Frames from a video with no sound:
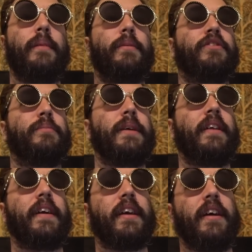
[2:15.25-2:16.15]
But to me,
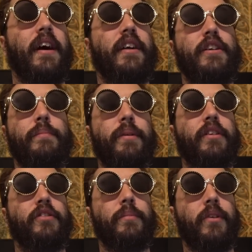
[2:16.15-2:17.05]
like an audiobook
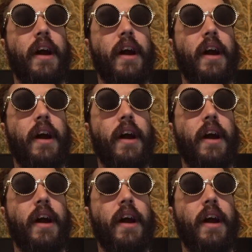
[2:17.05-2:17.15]
is a more